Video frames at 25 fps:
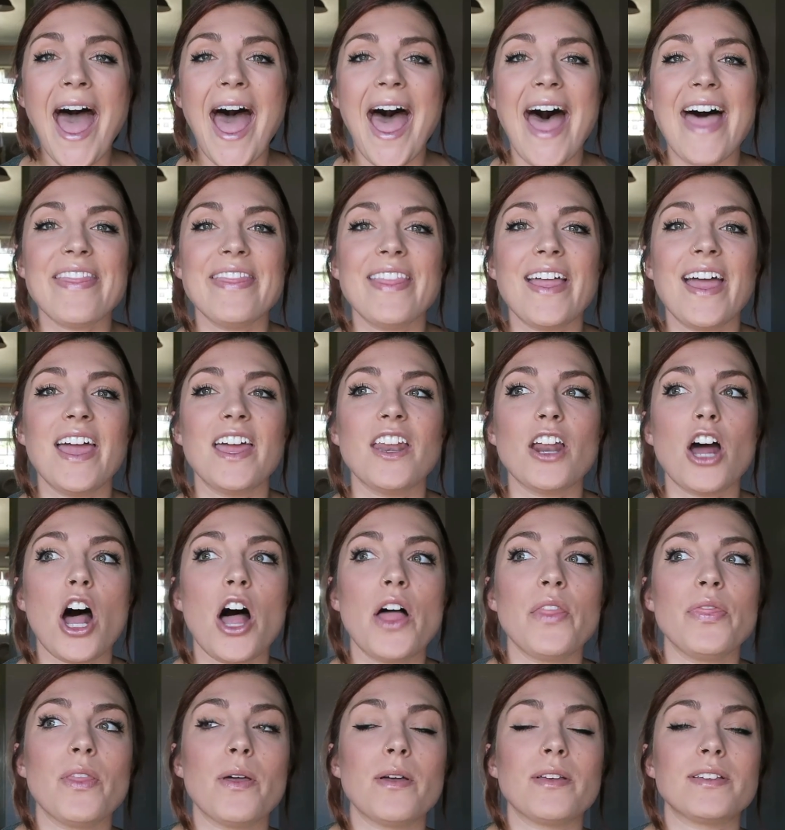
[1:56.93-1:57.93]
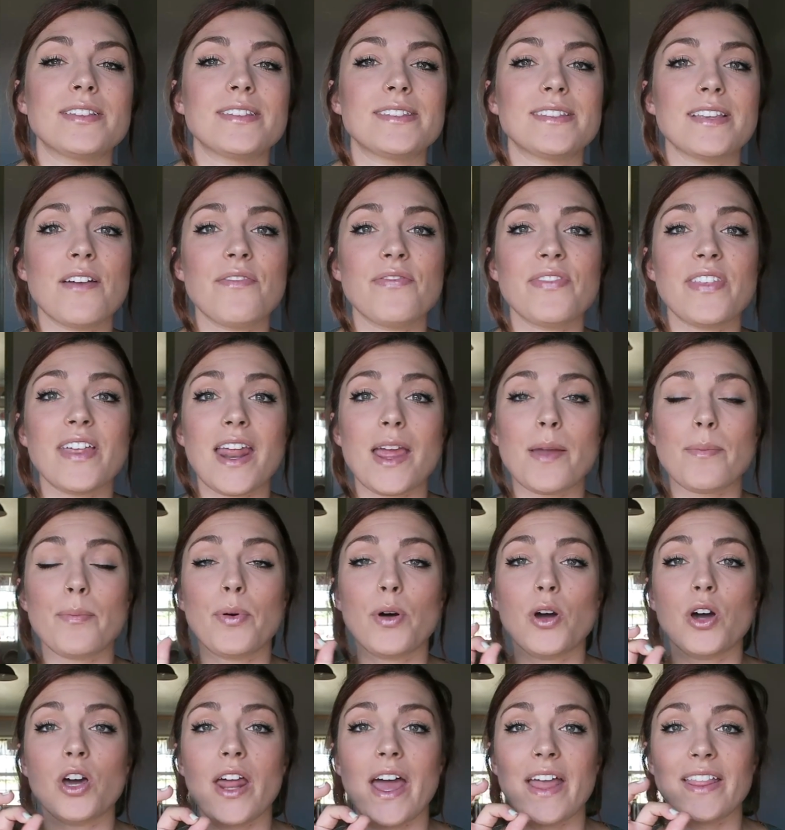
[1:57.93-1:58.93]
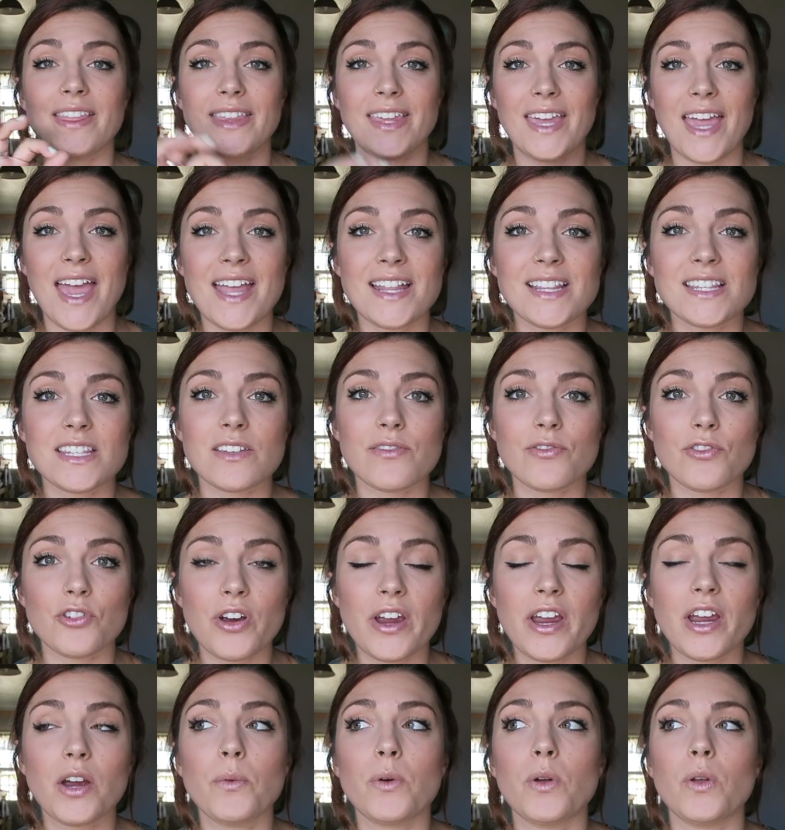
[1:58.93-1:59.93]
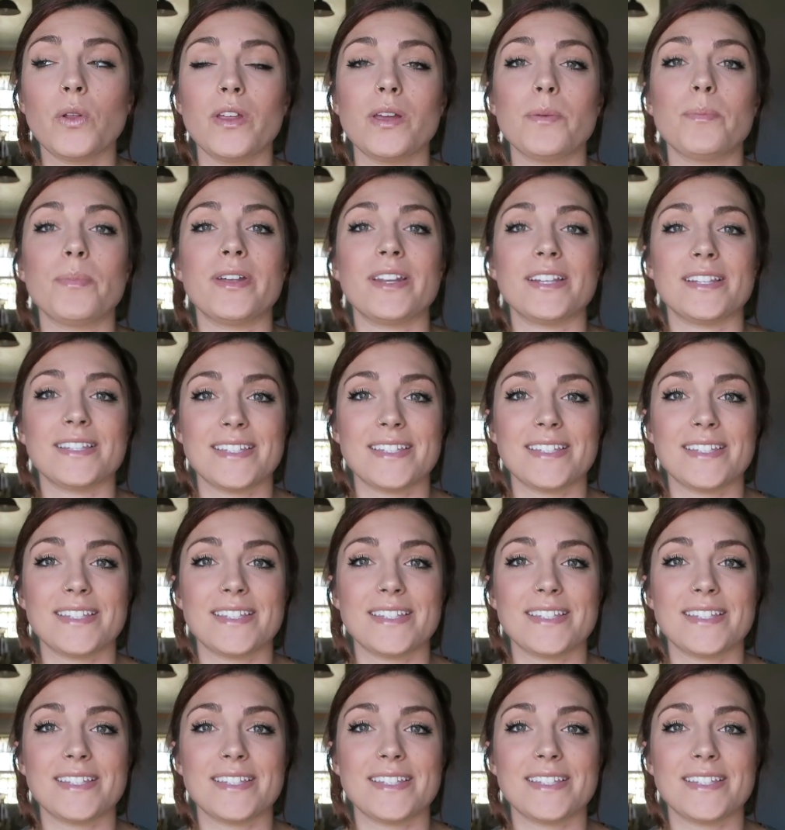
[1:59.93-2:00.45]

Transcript: And then on the stuff that I put at the ends of her hair, we only put a